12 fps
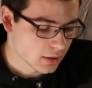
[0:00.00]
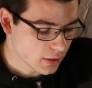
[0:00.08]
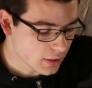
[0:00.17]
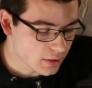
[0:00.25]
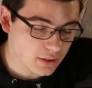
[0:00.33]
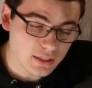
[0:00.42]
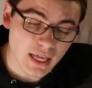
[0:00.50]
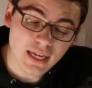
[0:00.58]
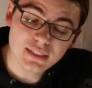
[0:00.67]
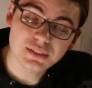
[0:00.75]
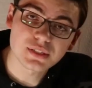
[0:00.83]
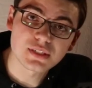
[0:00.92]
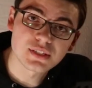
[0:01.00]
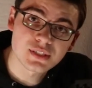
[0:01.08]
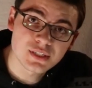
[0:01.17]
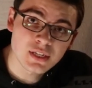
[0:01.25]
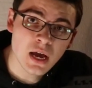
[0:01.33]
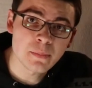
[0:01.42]
The last
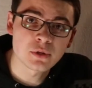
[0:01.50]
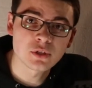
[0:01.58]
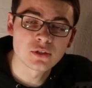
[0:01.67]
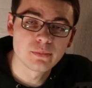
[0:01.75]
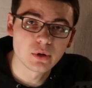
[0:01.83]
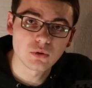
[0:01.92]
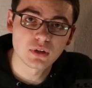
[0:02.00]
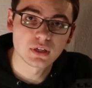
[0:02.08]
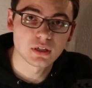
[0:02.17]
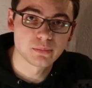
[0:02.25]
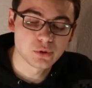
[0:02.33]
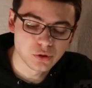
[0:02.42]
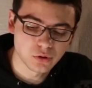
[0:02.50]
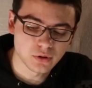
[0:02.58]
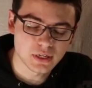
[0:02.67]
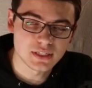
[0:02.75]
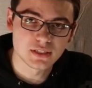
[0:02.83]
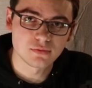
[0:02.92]
step to building a computer
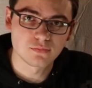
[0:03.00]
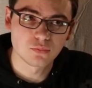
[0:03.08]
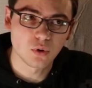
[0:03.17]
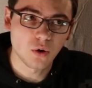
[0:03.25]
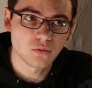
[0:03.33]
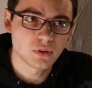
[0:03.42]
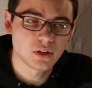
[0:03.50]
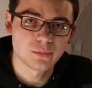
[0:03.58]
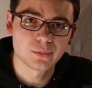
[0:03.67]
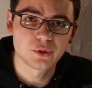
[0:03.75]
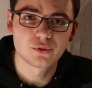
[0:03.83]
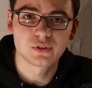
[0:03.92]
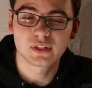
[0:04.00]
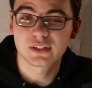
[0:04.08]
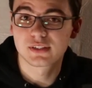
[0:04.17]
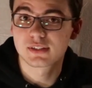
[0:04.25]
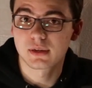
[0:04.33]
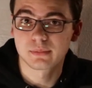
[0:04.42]
is, well, the computer
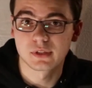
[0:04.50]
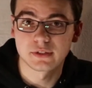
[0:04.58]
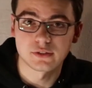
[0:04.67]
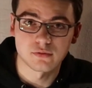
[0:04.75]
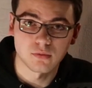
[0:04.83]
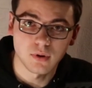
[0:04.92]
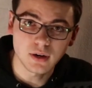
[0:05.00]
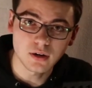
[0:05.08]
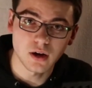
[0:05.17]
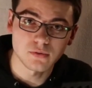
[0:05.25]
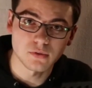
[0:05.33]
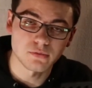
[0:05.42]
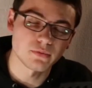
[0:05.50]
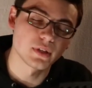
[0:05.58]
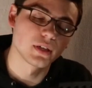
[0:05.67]
needs something to run off of.